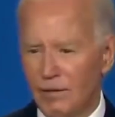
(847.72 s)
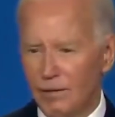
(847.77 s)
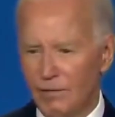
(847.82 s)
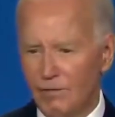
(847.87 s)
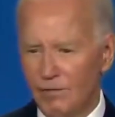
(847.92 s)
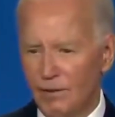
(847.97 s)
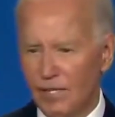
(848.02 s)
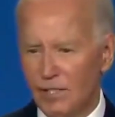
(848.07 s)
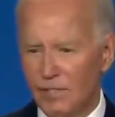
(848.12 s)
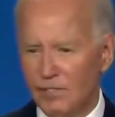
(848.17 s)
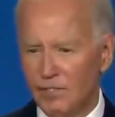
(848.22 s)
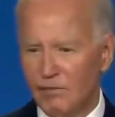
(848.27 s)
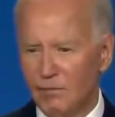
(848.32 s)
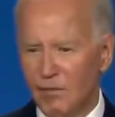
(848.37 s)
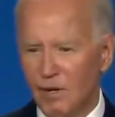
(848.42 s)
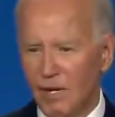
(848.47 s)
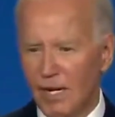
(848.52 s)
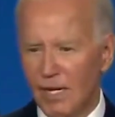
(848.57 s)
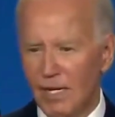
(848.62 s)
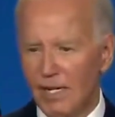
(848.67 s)
the advice of
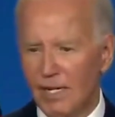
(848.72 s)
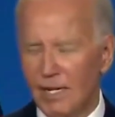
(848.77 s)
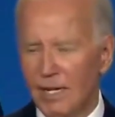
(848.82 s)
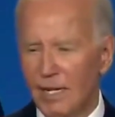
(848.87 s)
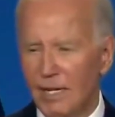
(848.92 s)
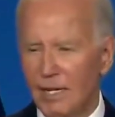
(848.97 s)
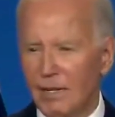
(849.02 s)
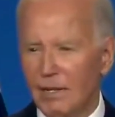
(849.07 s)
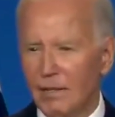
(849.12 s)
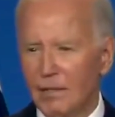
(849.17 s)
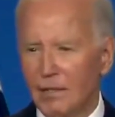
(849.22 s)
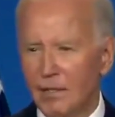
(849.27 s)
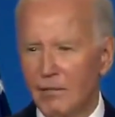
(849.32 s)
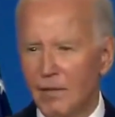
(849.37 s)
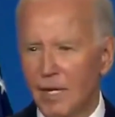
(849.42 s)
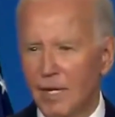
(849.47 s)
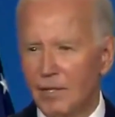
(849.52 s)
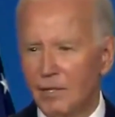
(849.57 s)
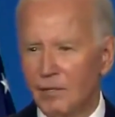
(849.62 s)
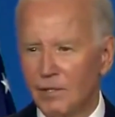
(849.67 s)
my
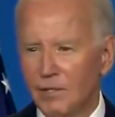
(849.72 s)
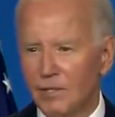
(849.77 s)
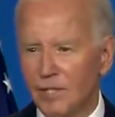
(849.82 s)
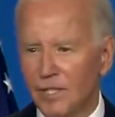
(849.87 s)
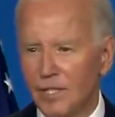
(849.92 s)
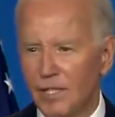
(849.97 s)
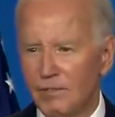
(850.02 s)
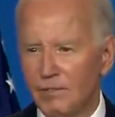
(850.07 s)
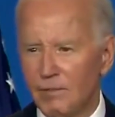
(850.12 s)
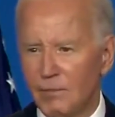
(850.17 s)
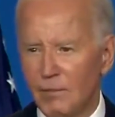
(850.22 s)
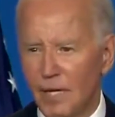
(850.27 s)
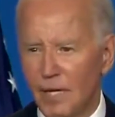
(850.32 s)
commander-in-chief,